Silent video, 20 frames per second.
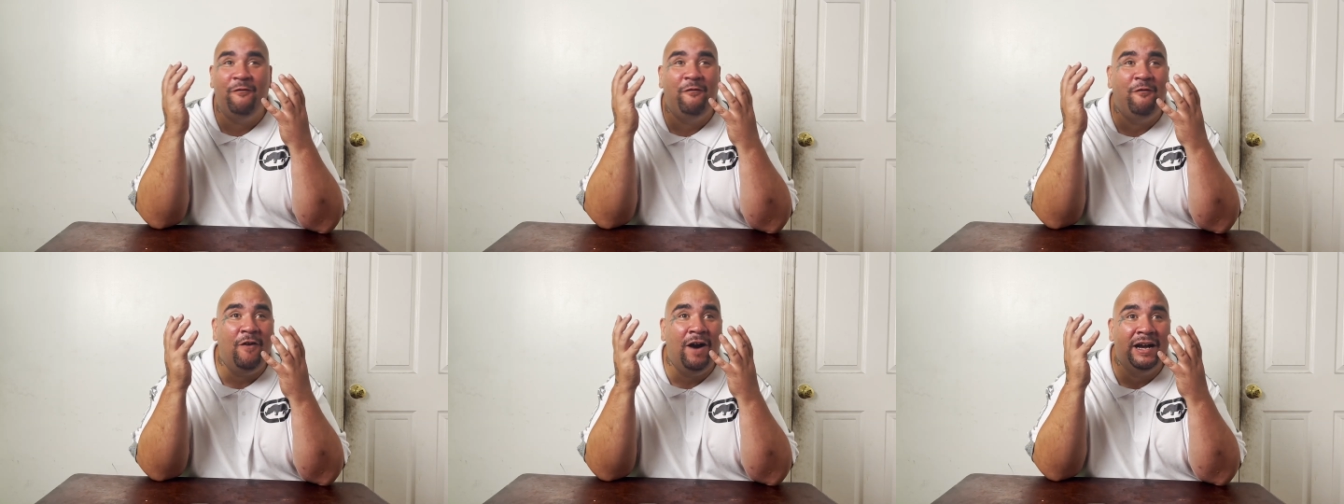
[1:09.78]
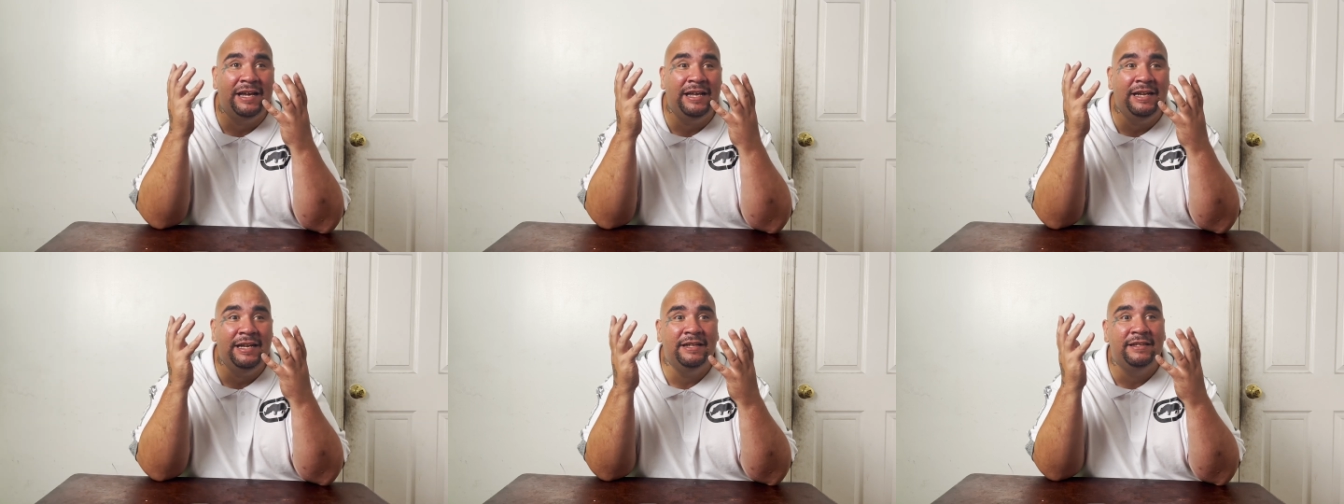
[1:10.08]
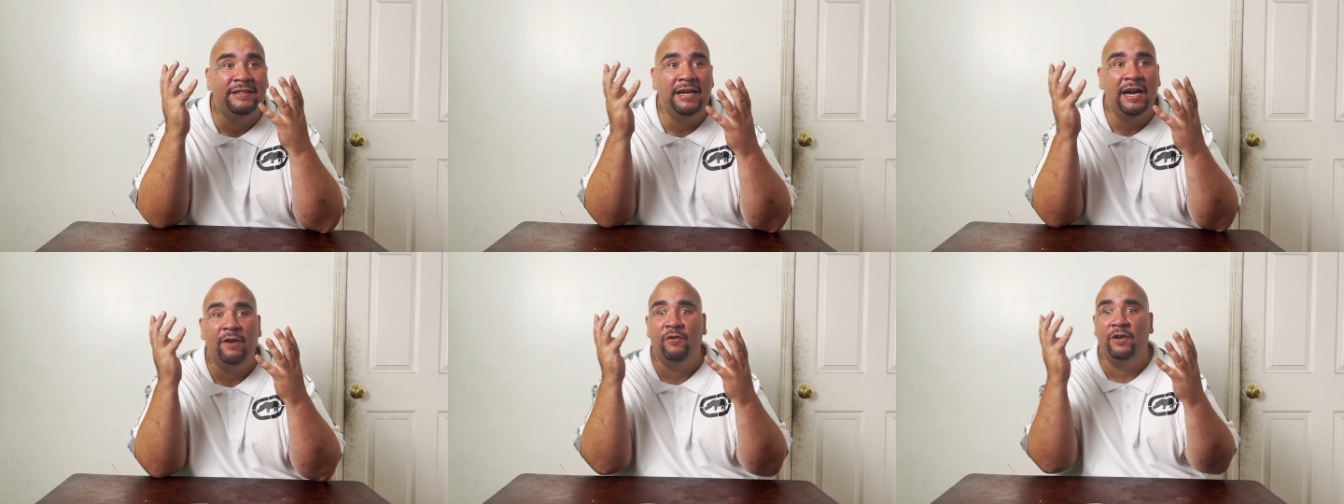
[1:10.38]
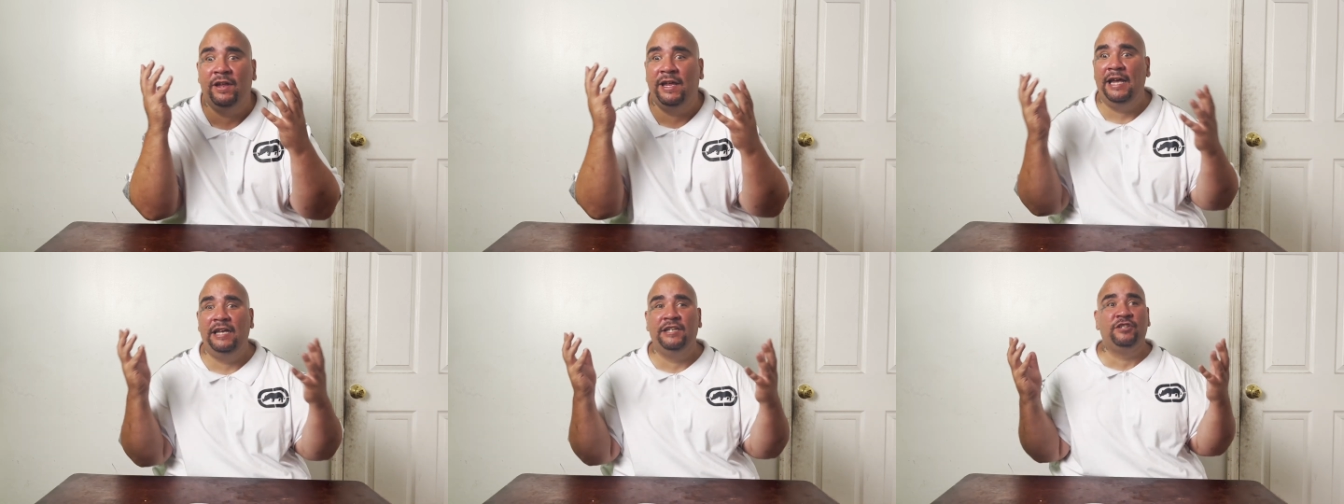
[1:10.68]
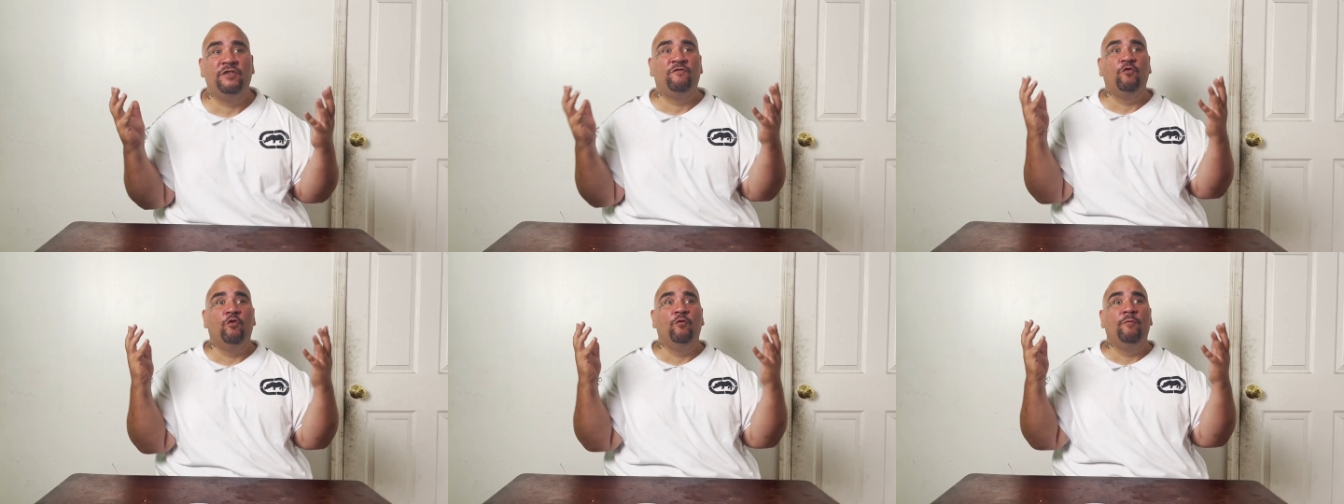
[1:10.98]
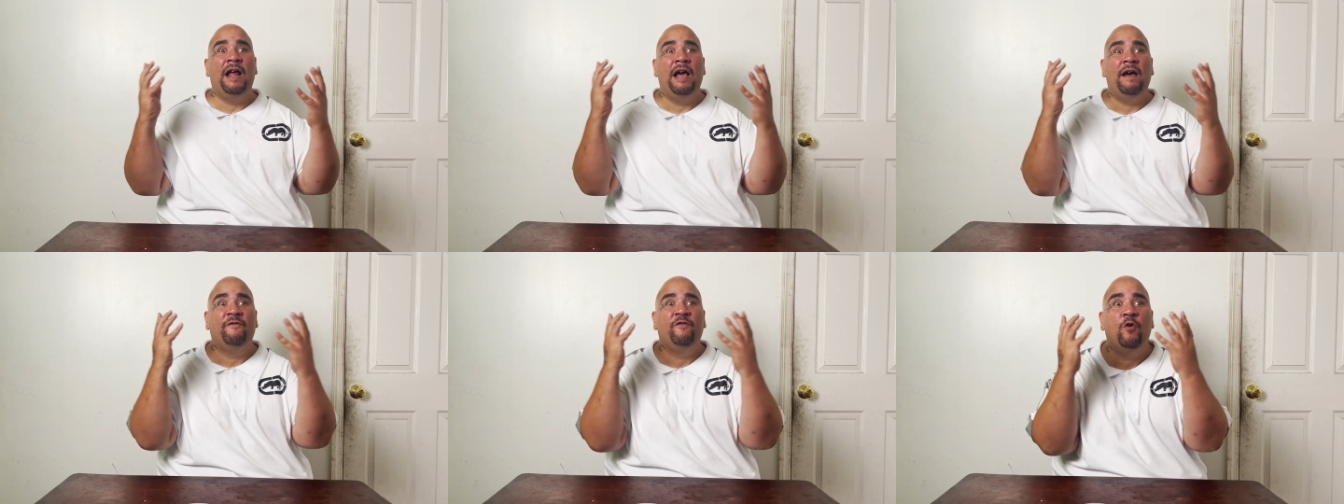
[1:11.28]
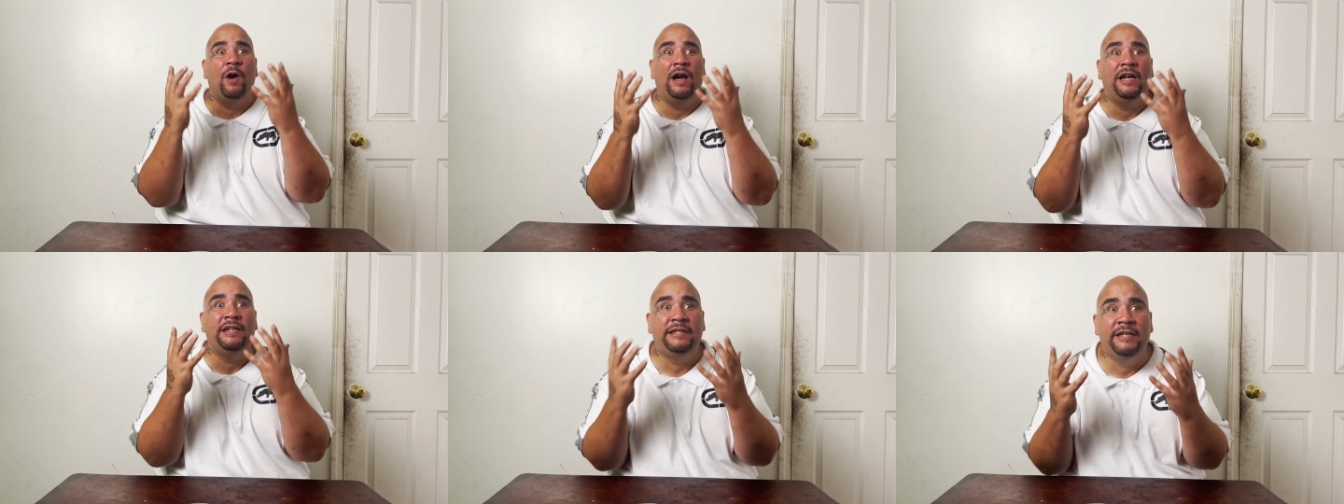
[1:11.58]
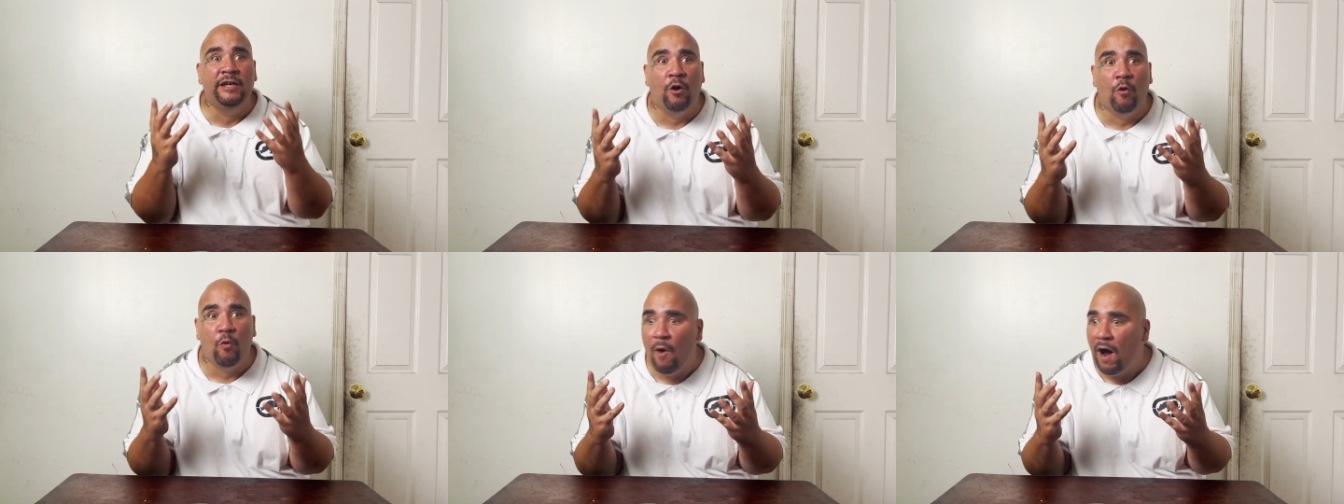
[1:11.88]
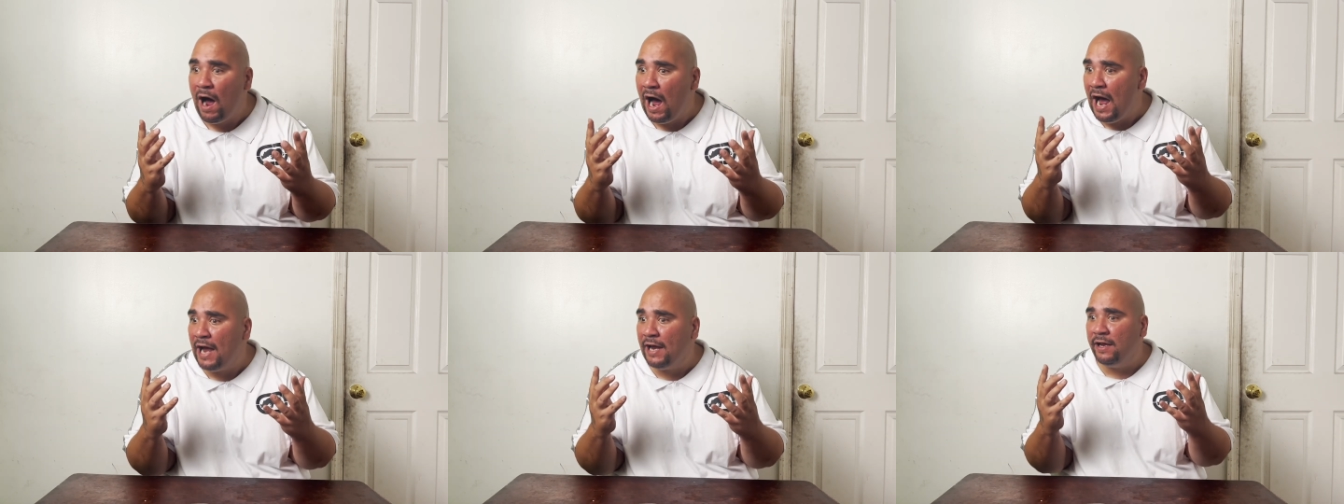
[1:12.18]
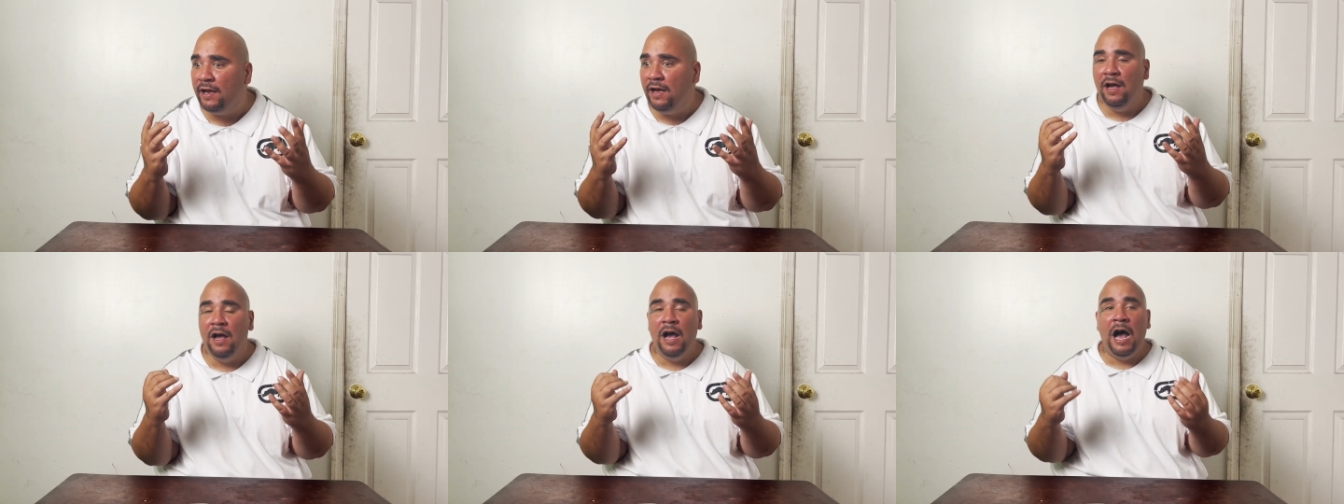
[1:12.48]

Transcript: fucking interrogation room and I have no idea why.